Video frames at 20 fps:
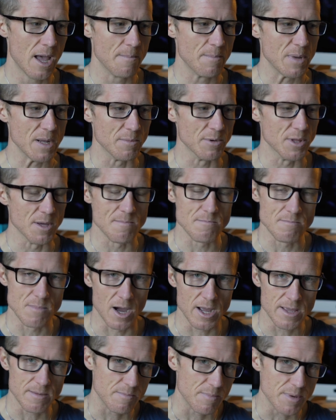people that
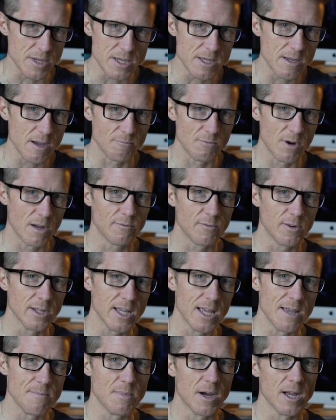might be
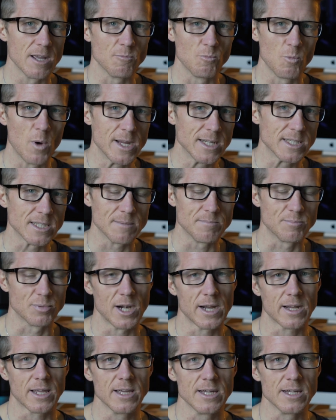roughly in my weight
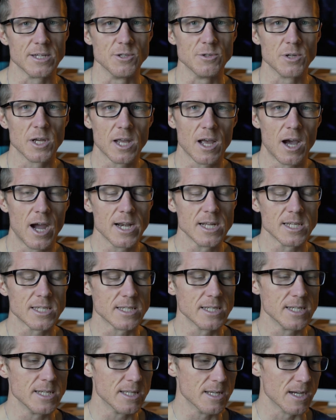bracket, you can kind of
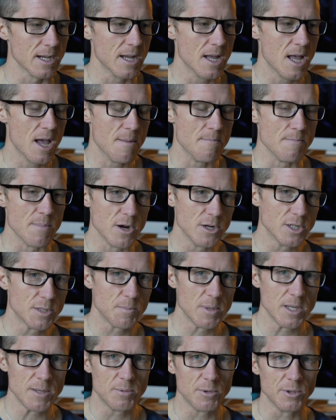see that most
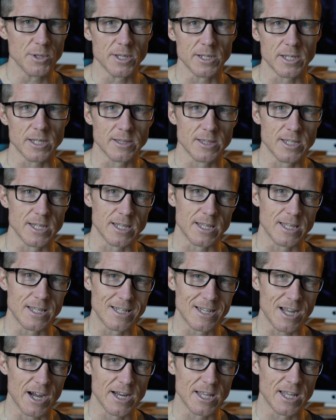people that
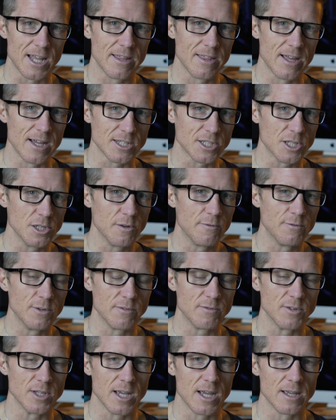kind of get that
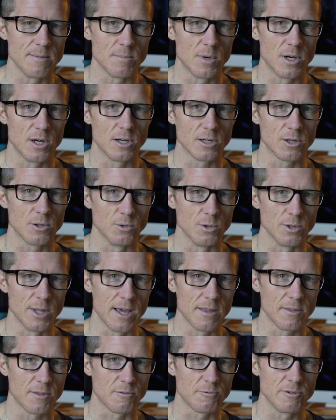2:58 mark or
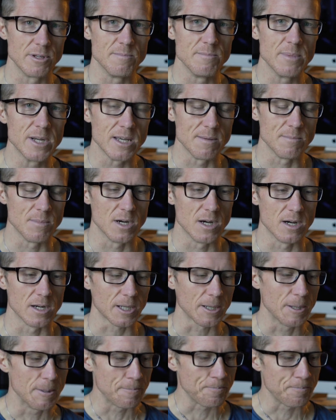that 3-minute mark